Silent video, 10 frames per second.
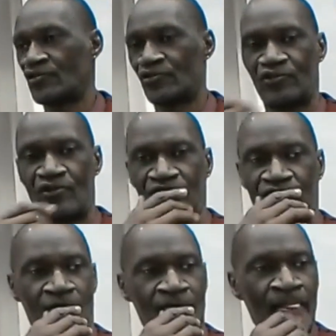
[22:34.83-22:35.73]

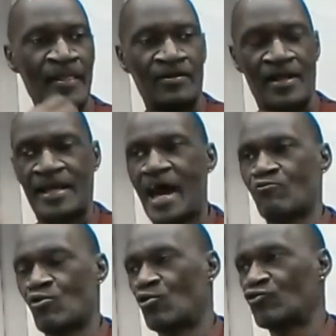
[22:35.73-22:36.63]
so-and-so. The guy
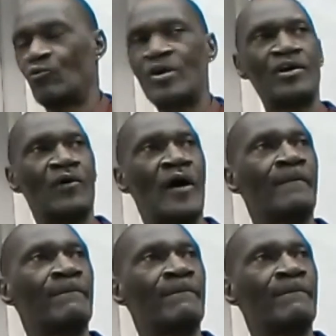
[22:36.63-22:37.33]
rolls the window up.